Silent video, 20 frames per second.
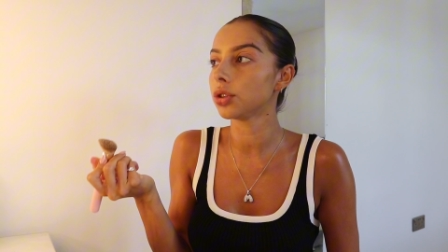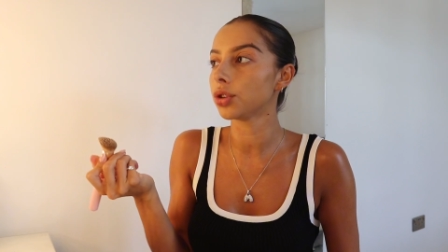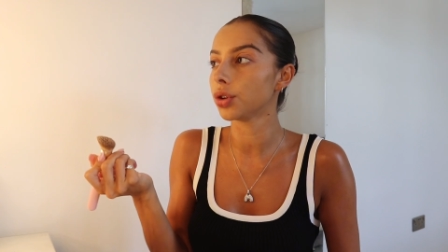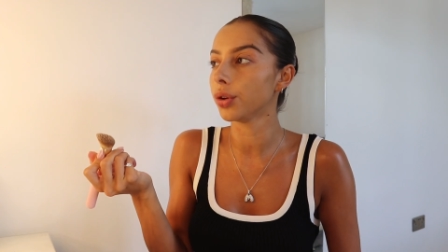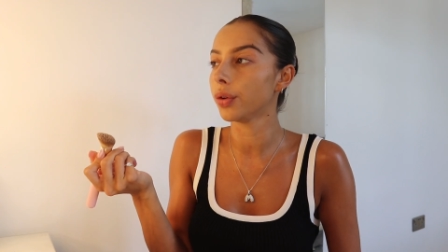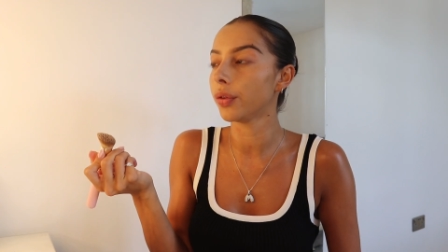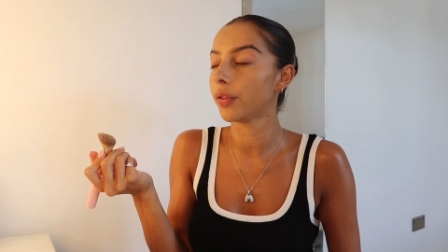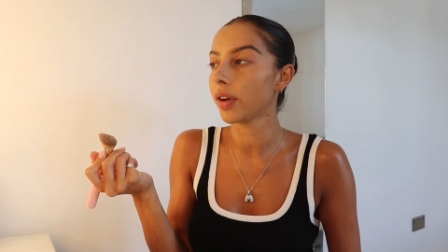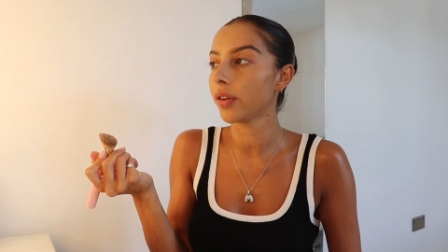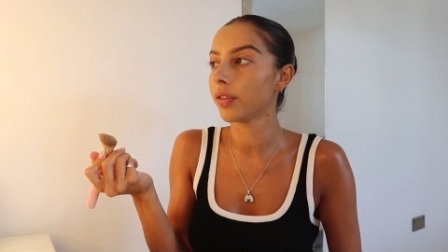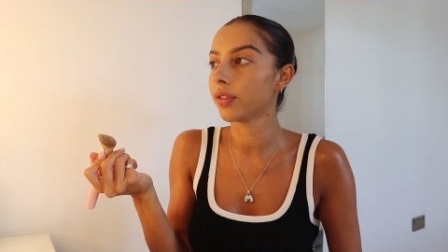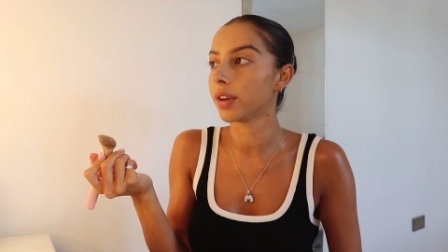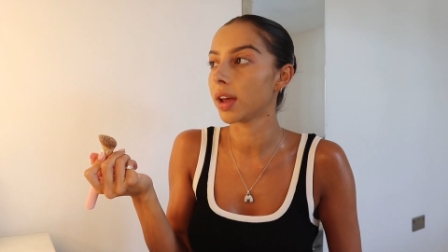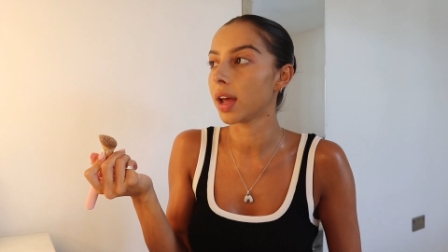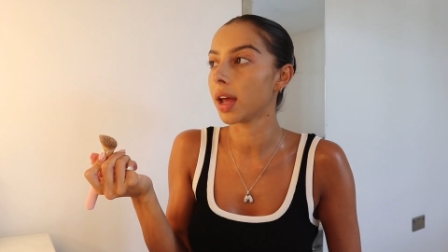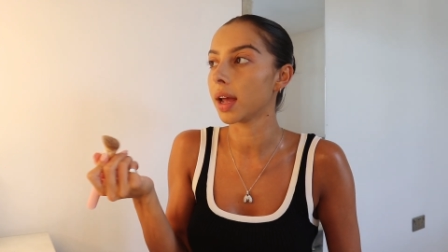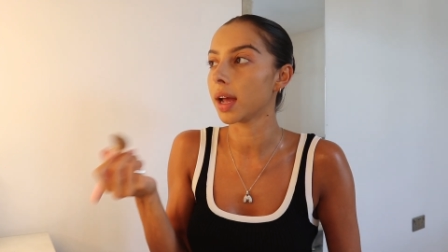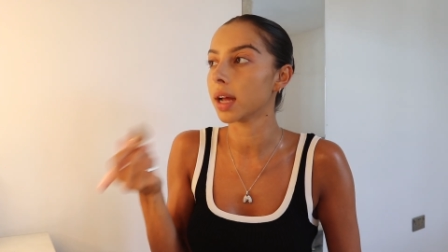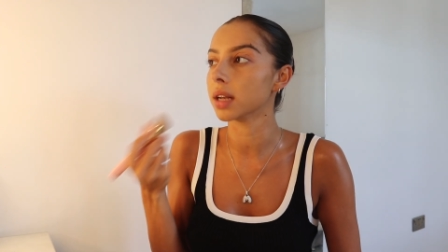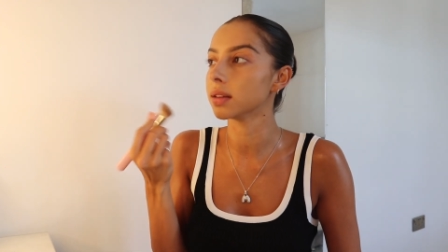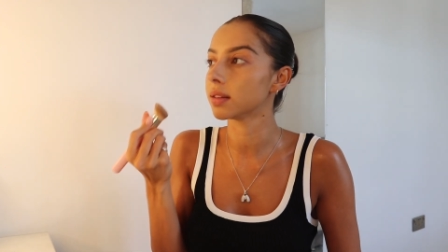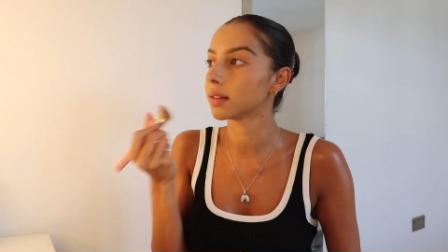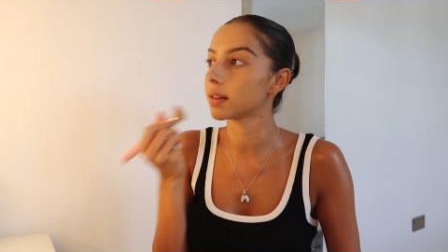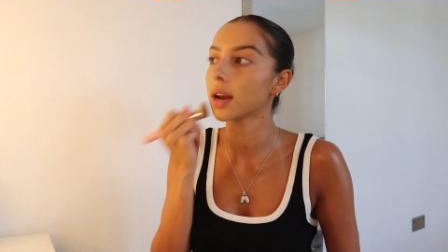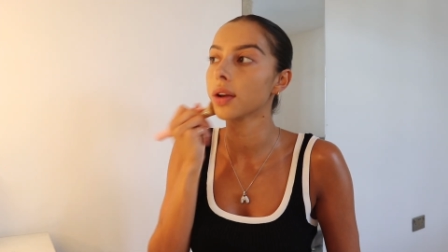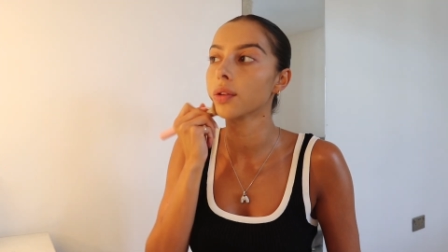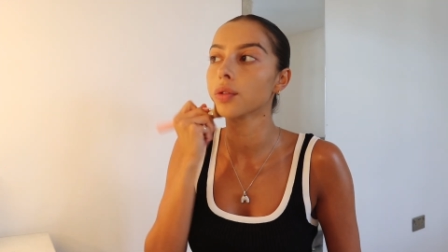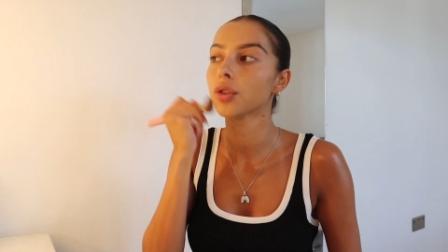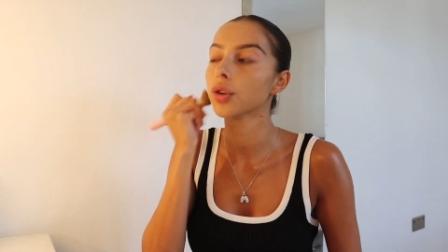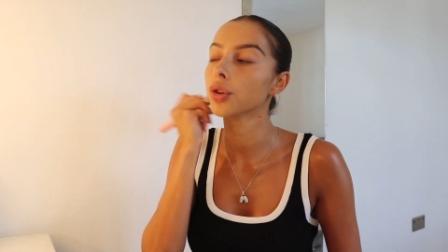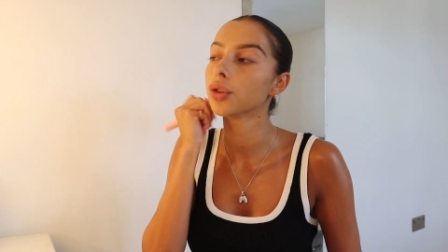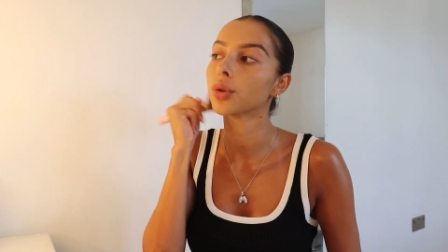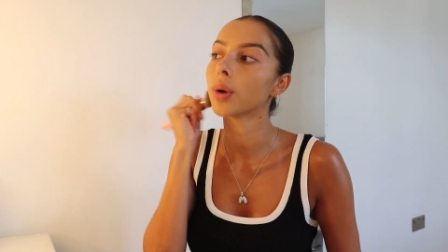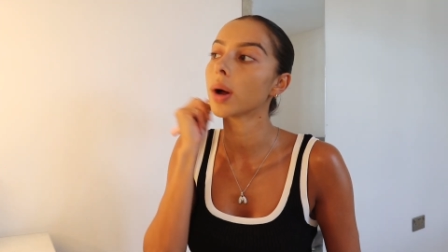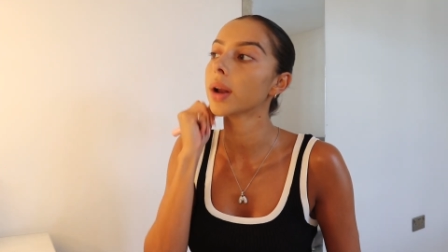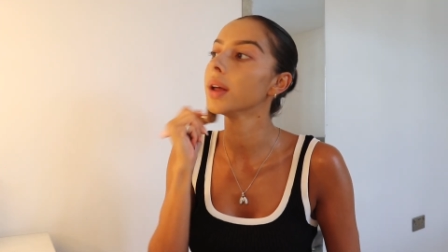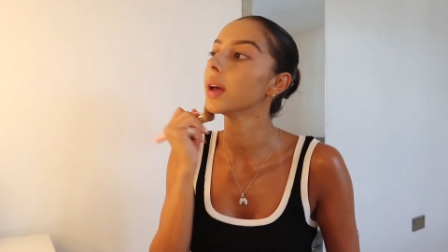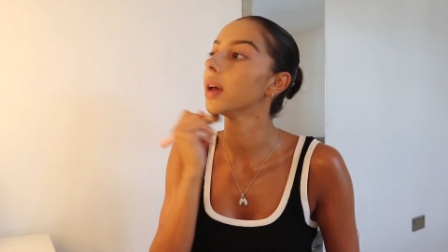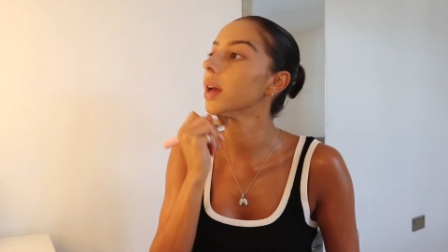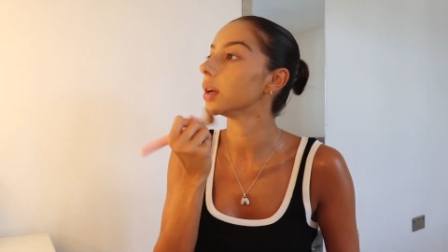250 instead of
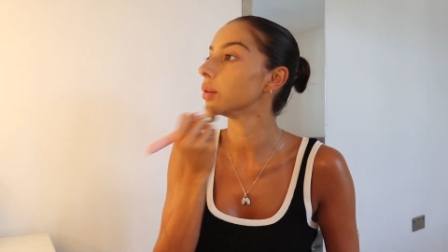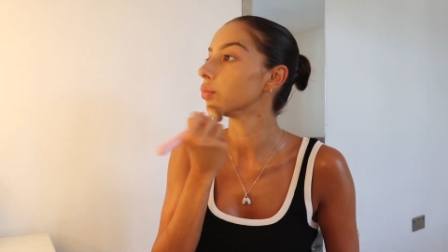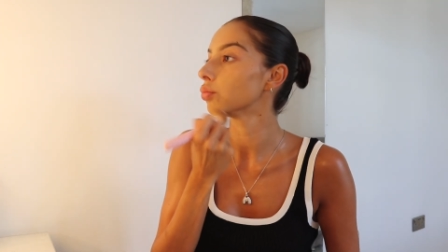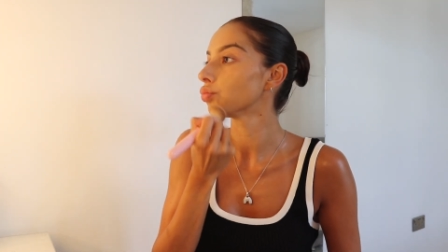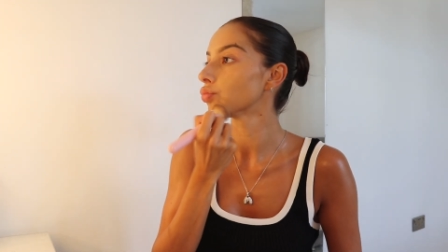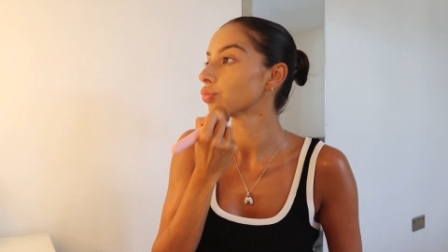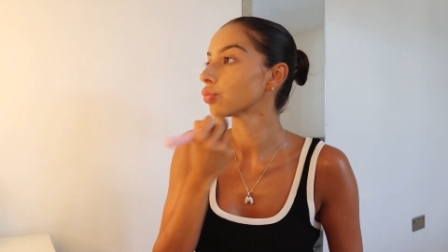220?